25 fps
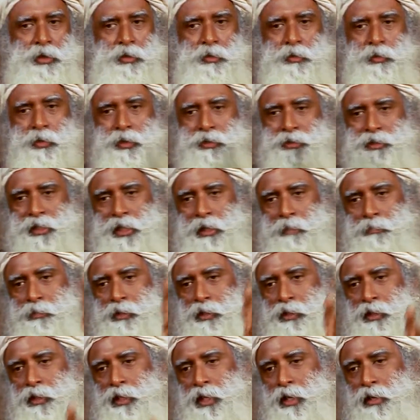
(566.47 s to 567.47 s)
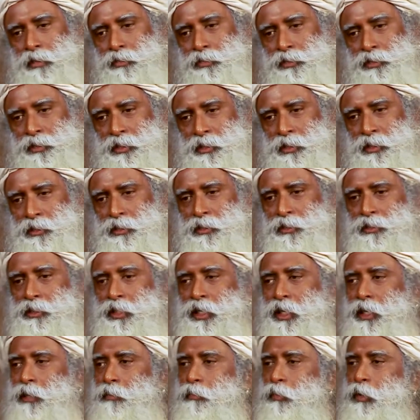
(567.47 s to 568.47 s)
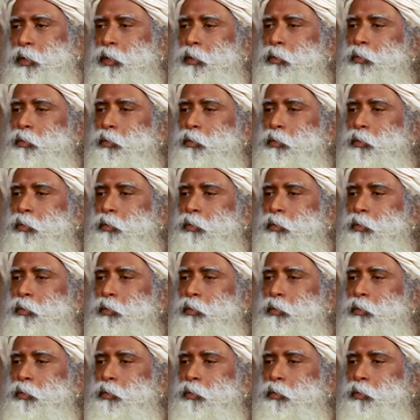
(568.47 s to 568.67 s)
what's happening now is another time,